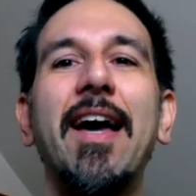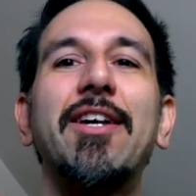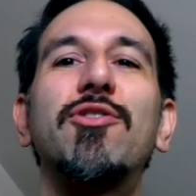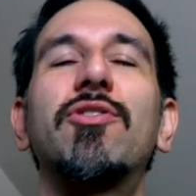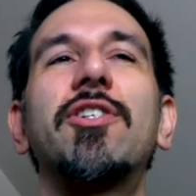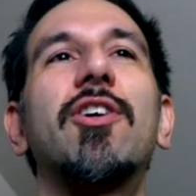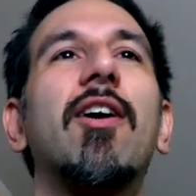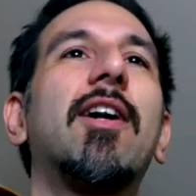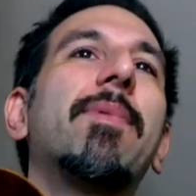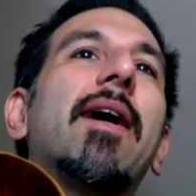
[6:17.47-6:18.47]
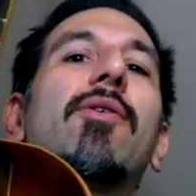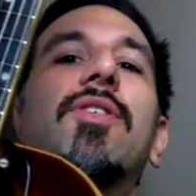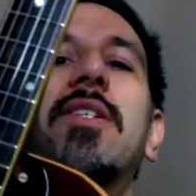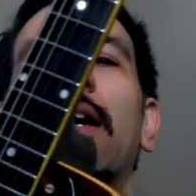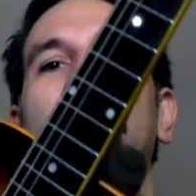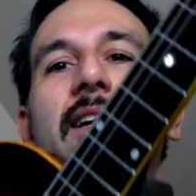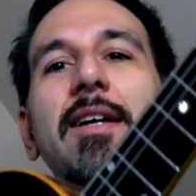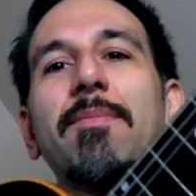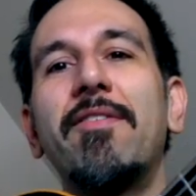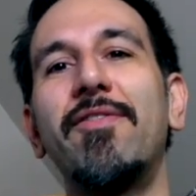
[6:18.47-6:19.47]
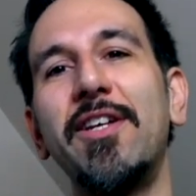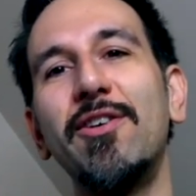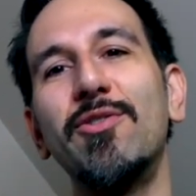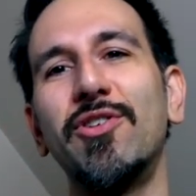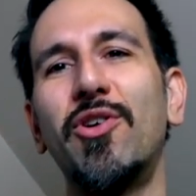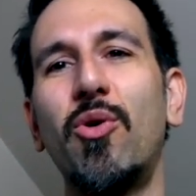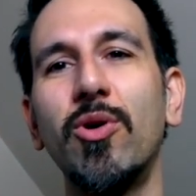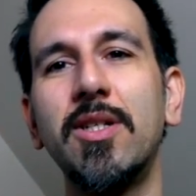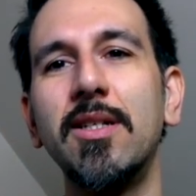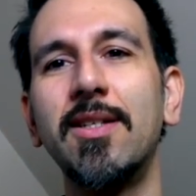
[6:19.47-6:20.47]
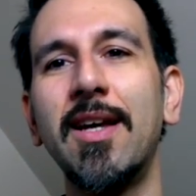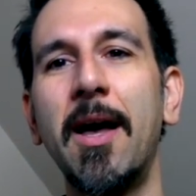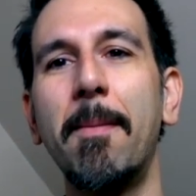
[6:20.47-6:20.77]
I usually talk about in my videos and courses,